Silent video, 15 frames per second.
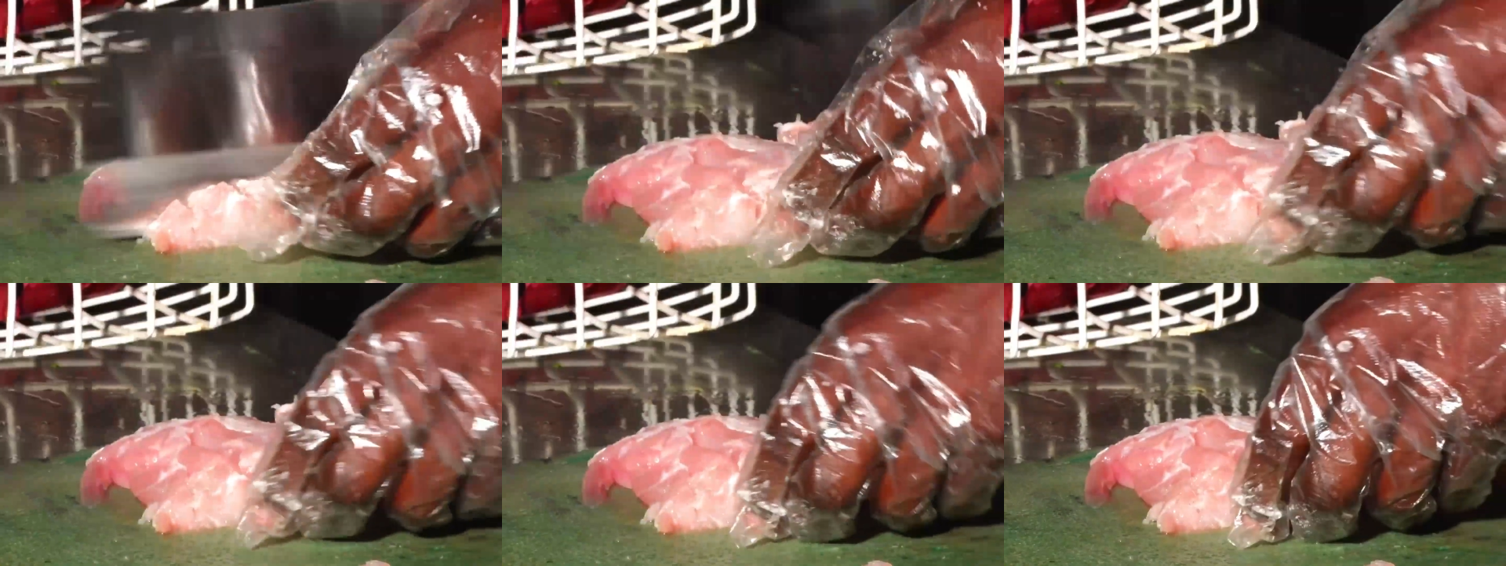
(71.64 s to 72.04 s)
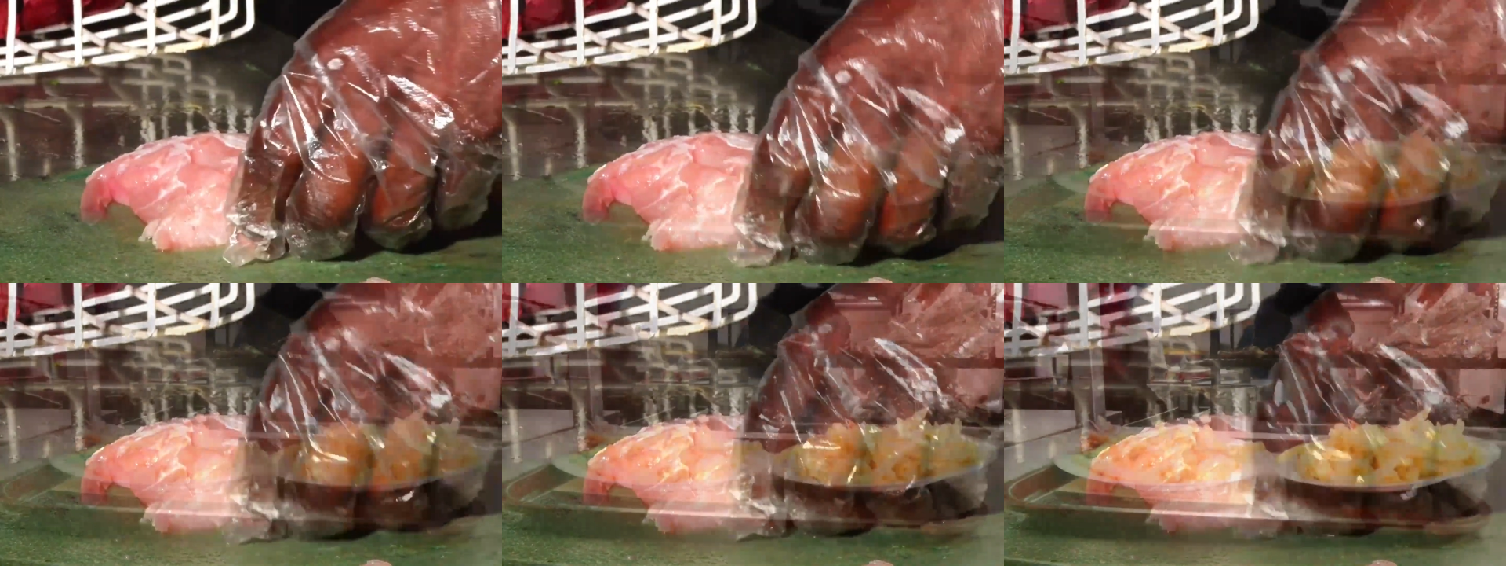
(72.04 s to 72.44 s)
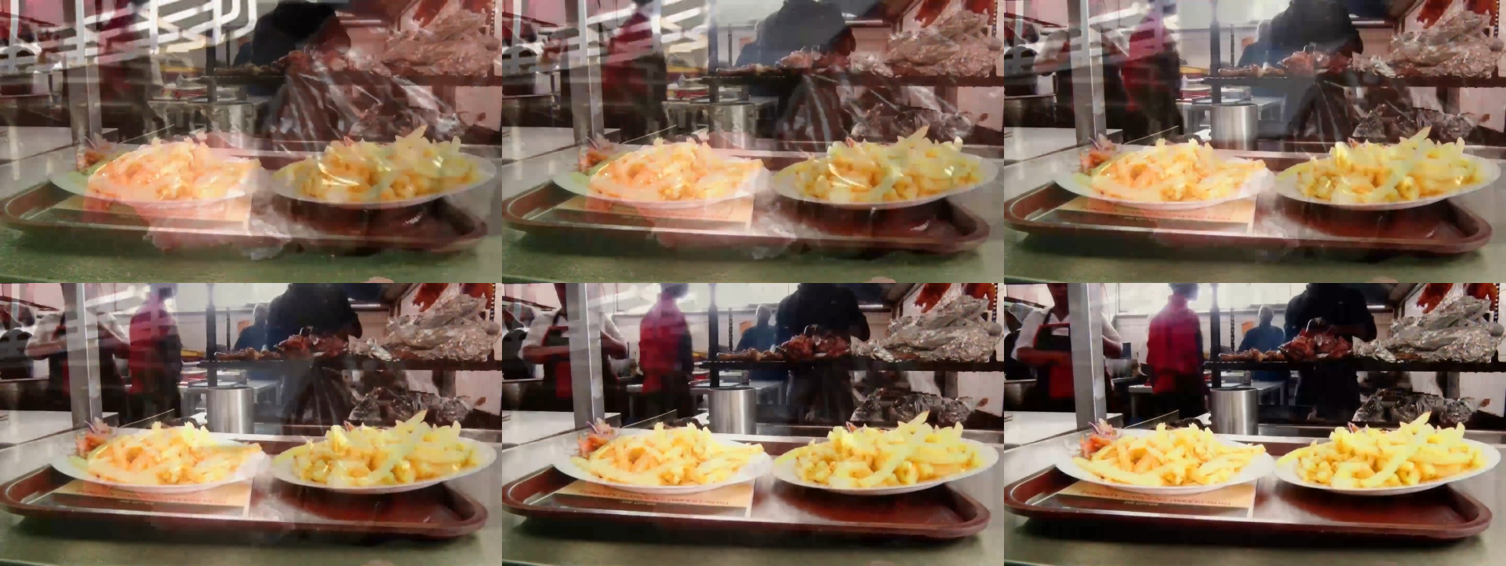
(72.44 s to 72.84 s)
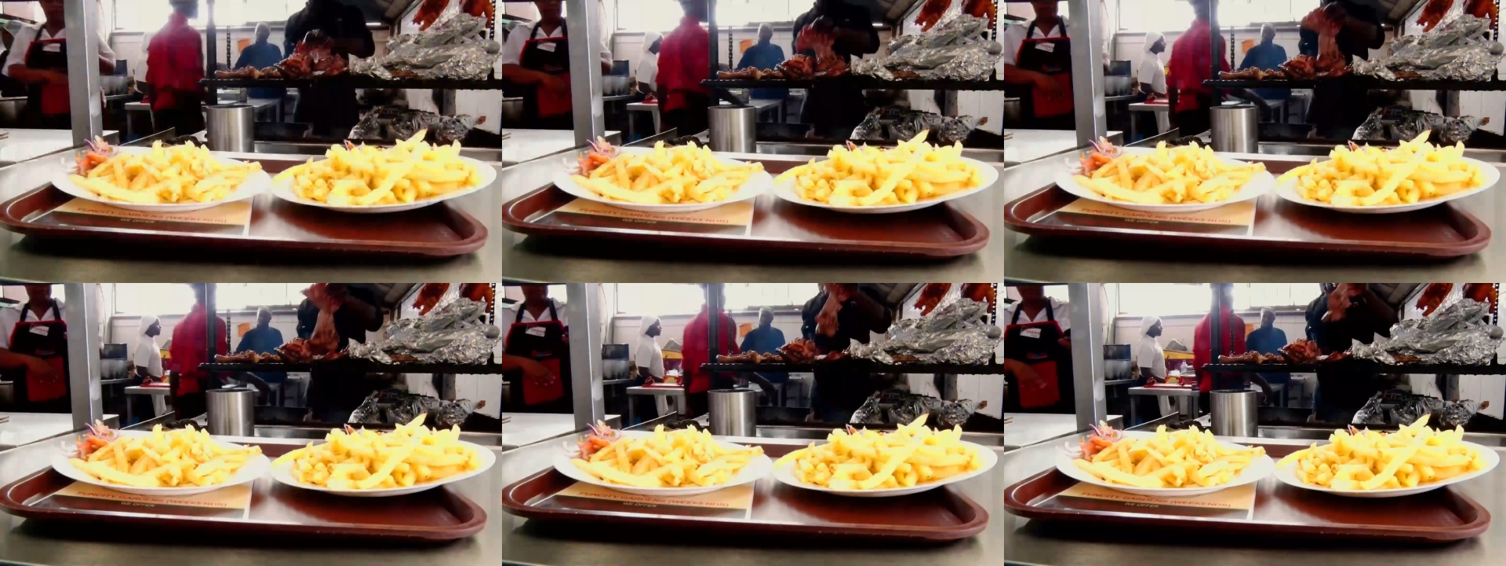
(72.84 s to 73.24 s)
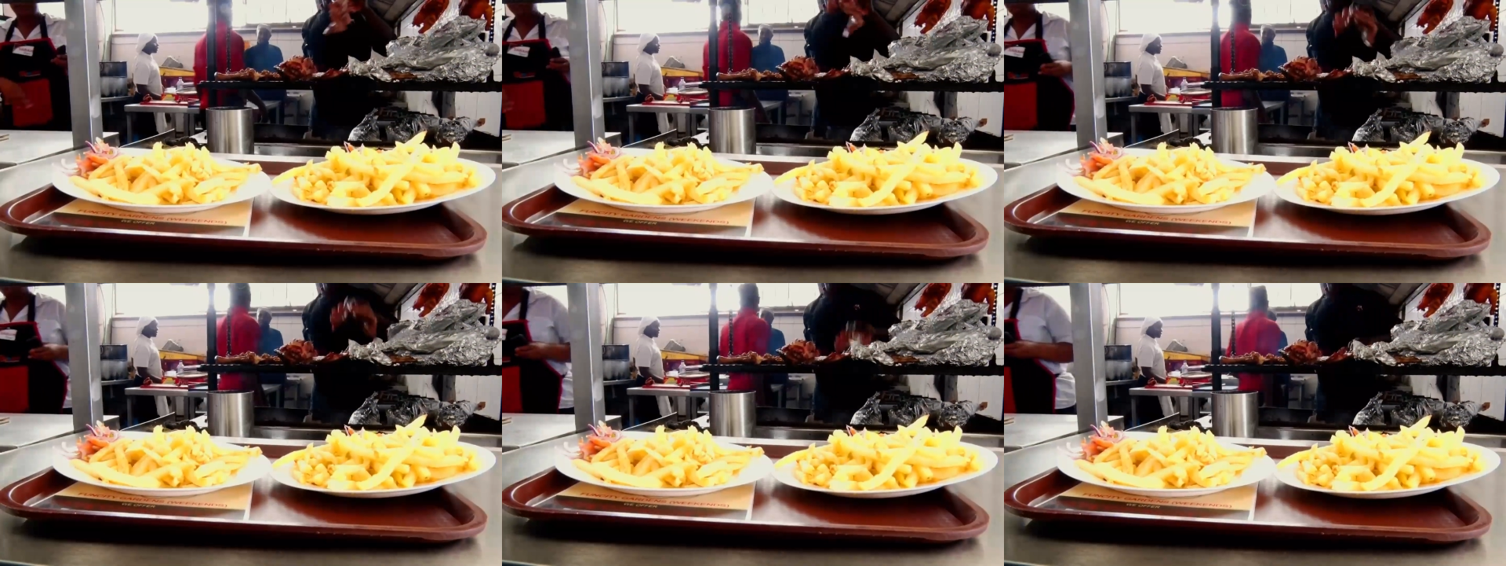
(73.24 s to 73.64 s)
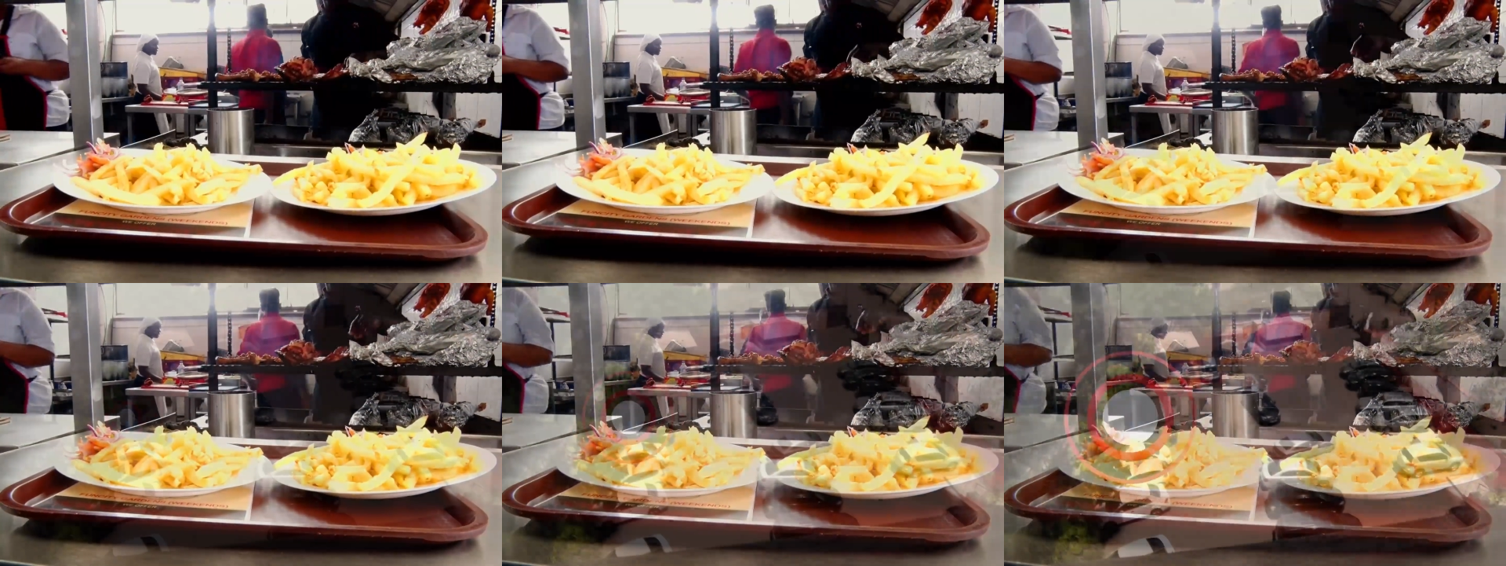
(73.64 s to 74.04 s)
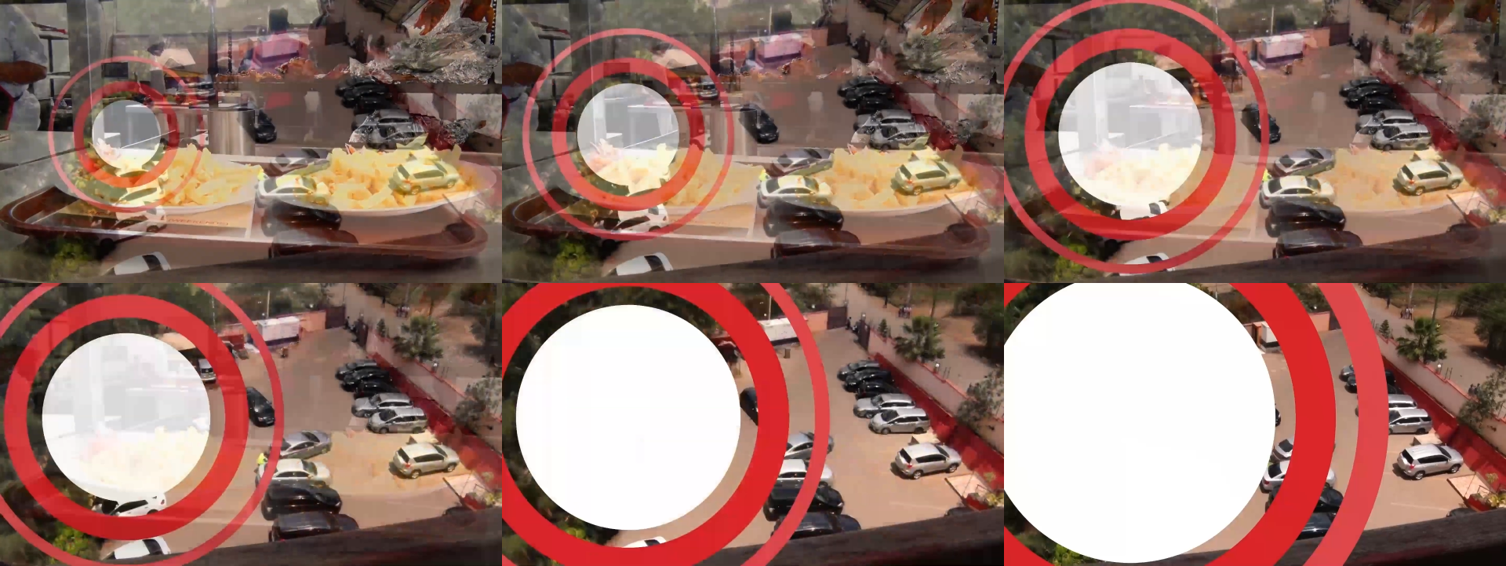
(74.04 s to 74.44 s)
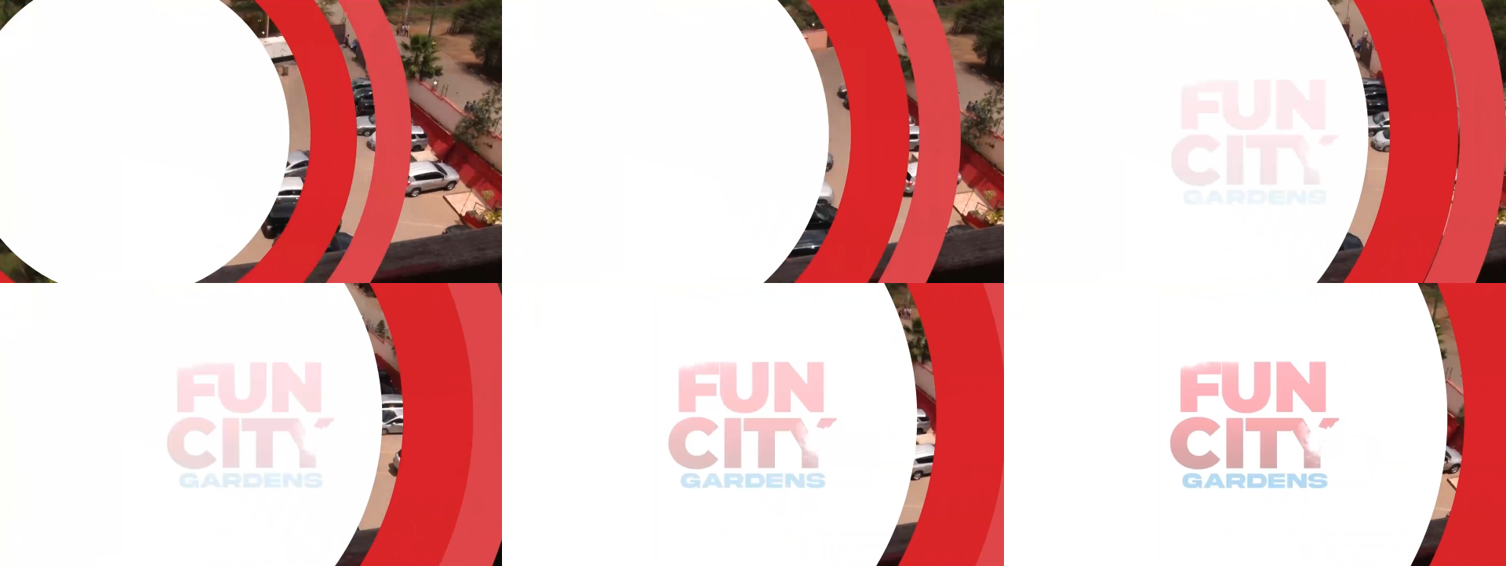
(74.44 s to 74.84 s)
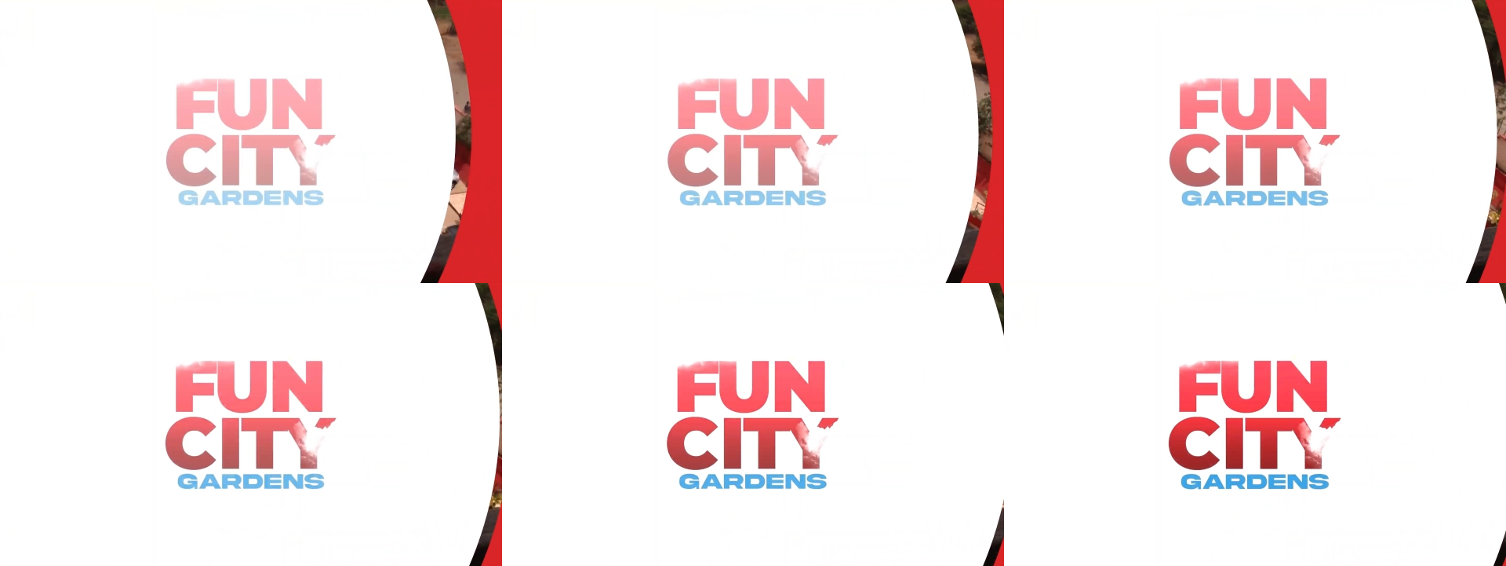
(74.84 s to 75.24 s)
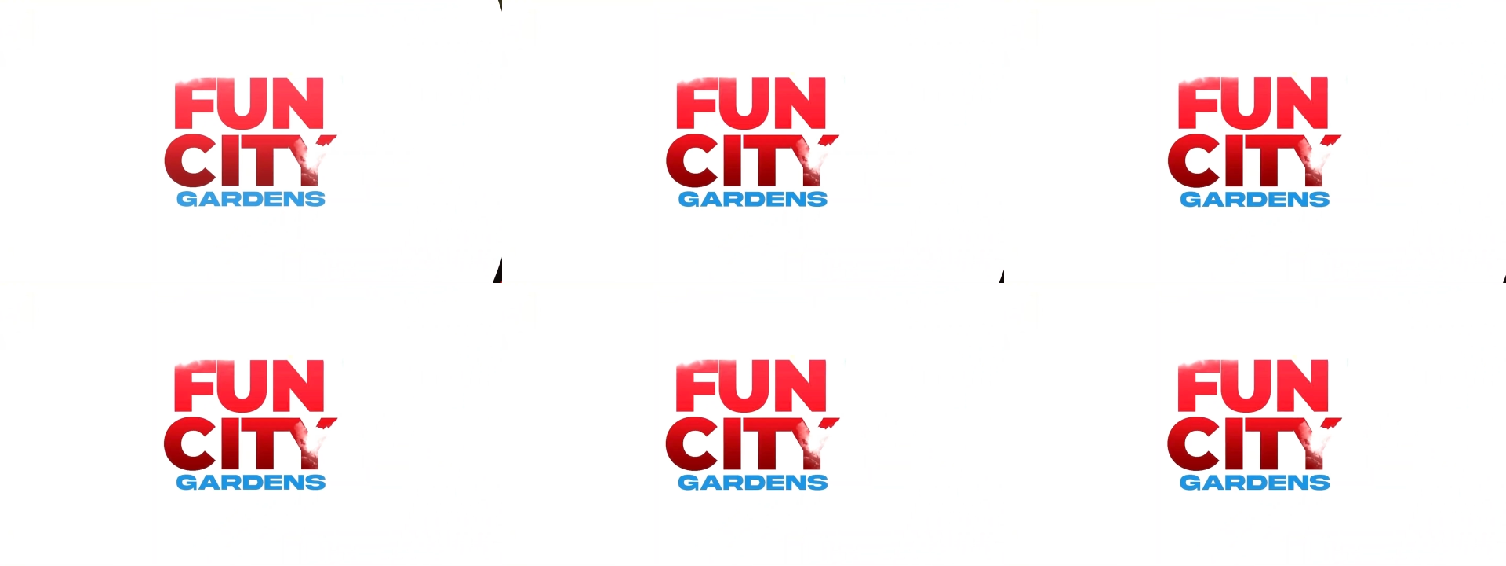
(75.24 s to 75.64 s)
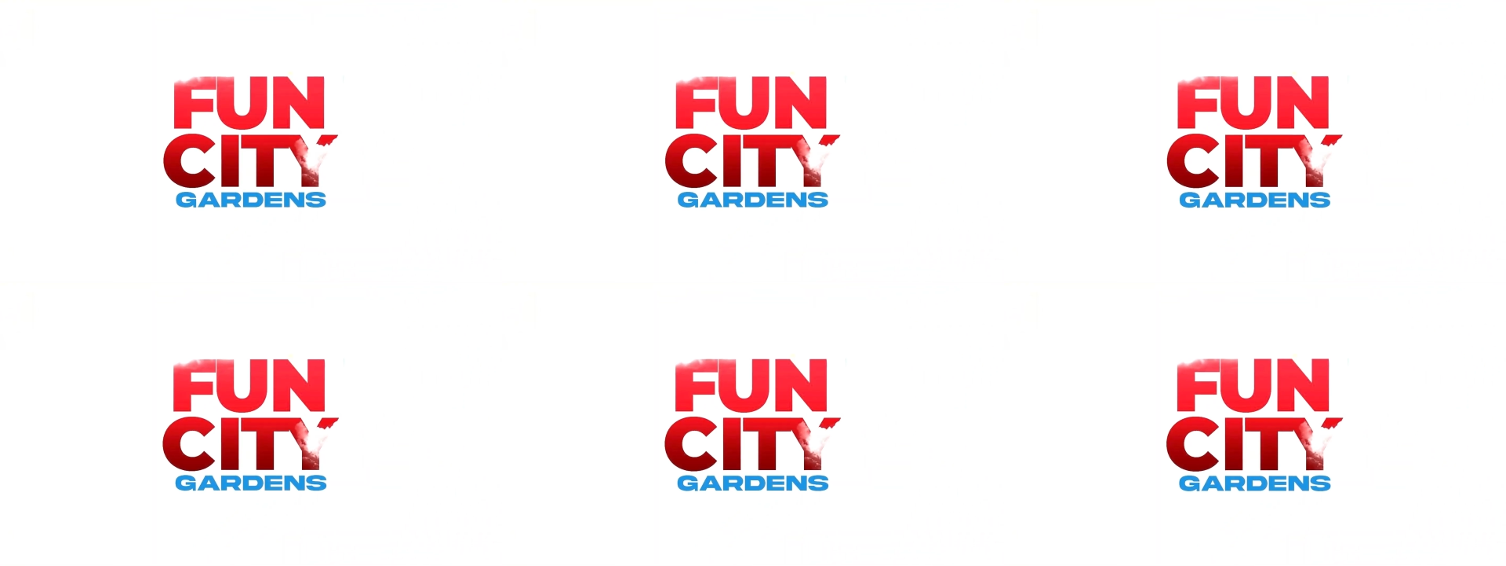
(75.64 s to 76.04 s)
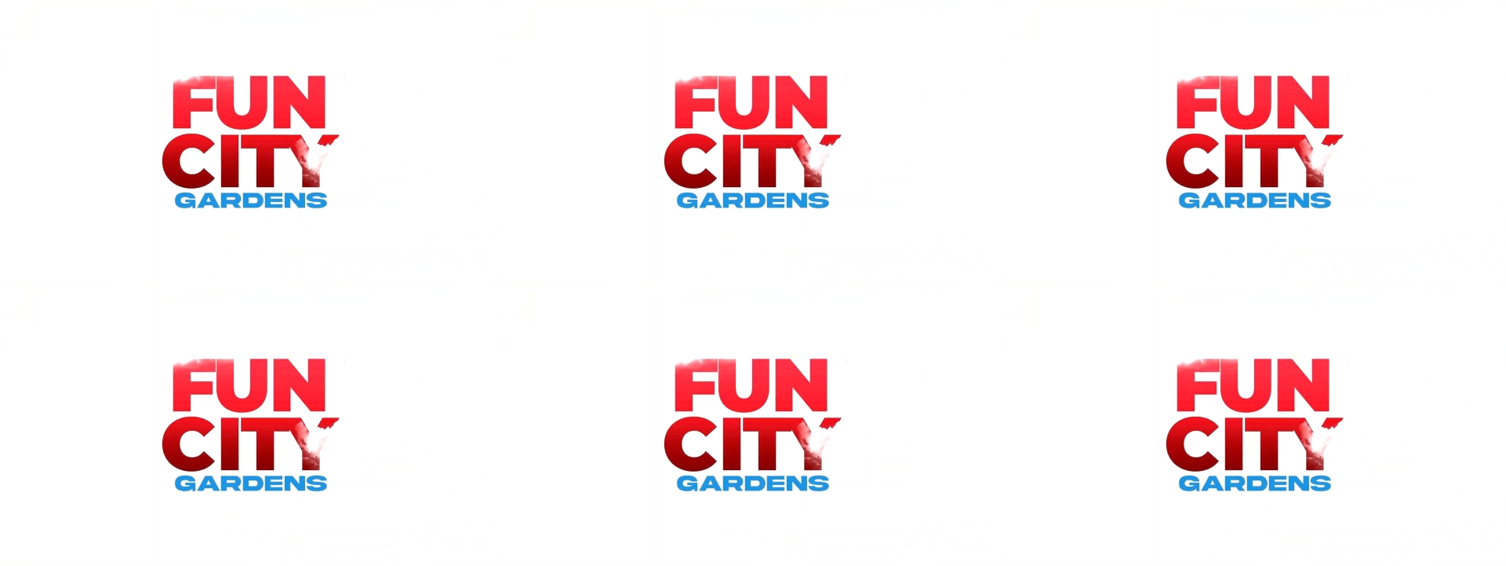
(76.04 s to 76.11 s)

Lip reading: (no speaker visible)